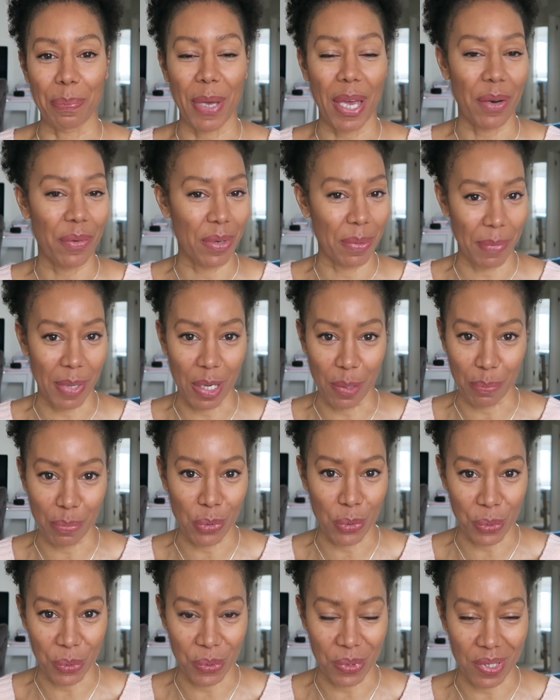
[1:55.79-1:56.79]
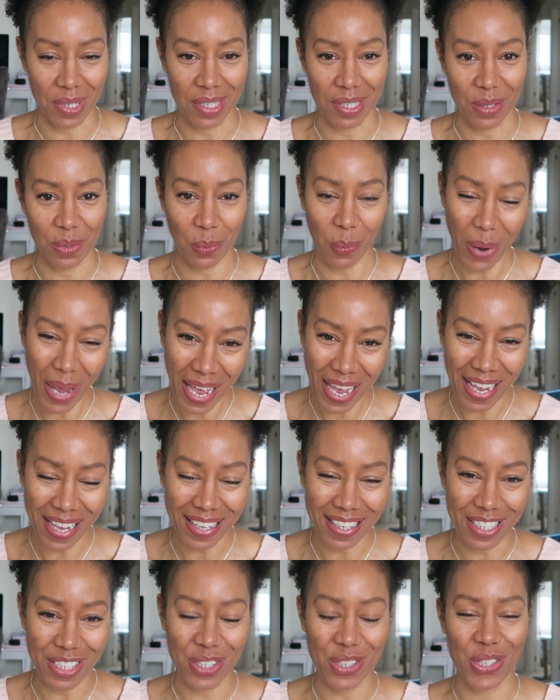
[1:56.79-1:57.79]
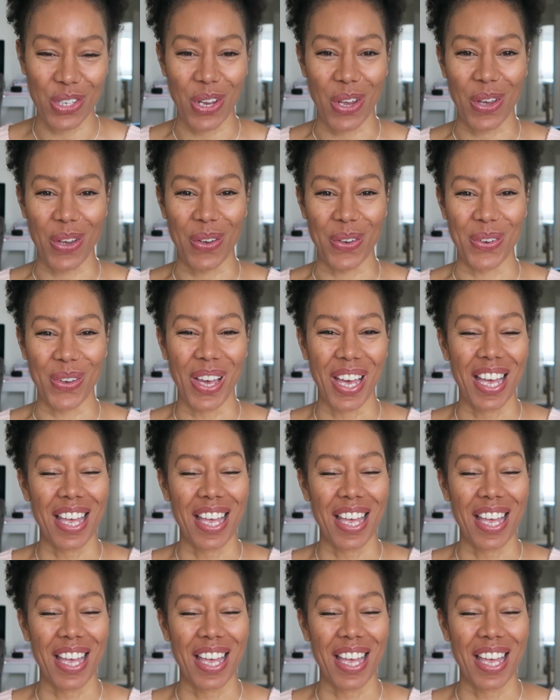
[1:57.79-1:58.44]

perimenopausal as well, so